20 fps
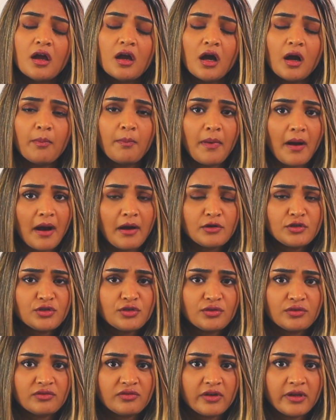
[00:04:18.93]
about 2
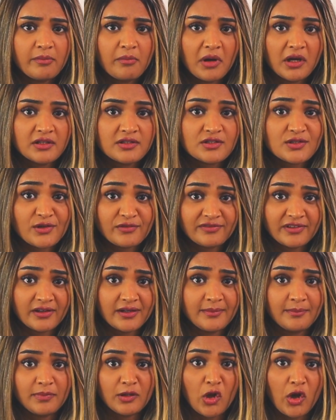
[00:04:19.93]
to 3 months of
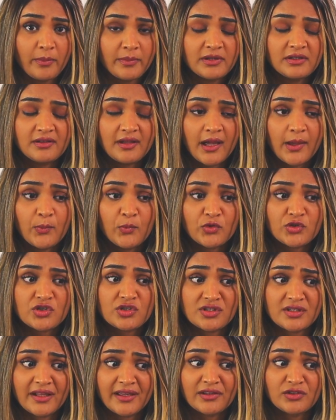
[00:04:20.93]
their employment time, which
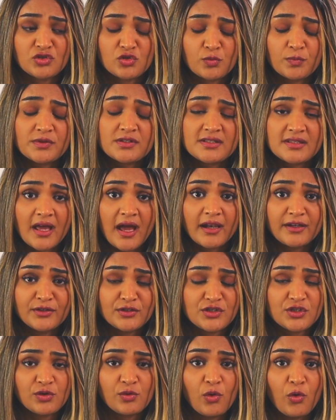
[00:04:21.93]
is super sad,
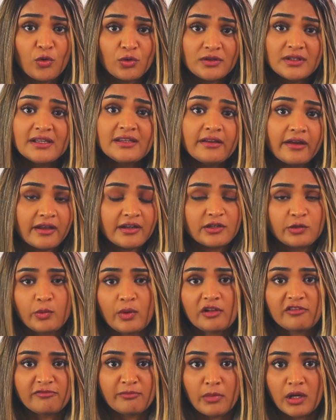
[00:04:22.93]
because you only get
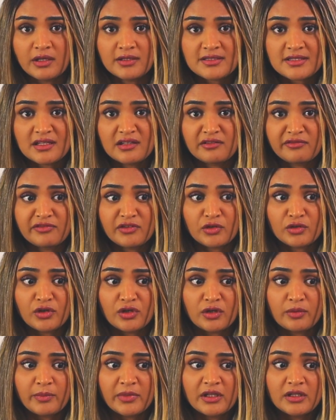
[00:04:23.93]
12 months, and if you're
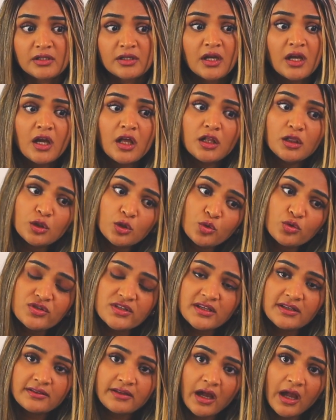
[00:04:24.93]
gonna be
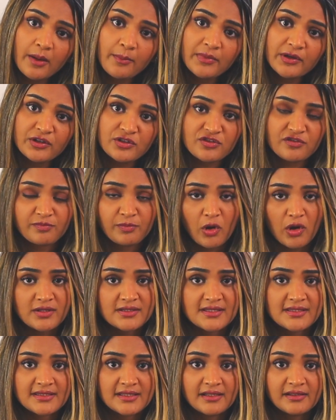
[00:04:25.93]
losing time because of
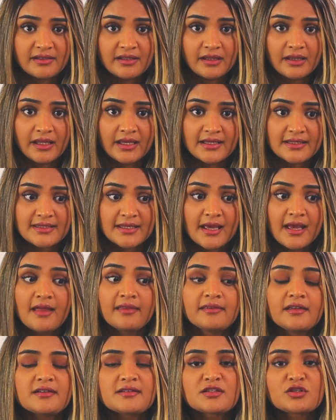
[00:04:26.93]
processing delays,
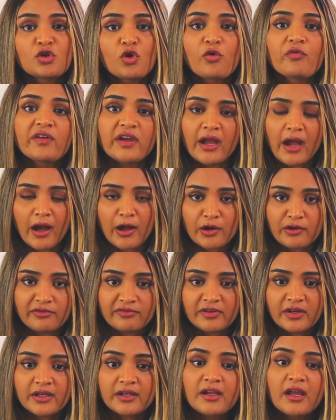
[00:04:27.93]
there's no way out
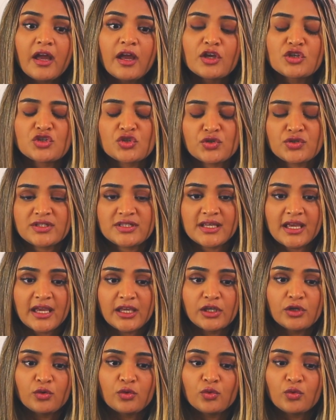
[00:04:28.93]
of it. So say
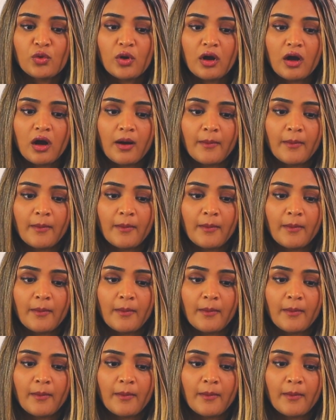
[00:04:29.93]
you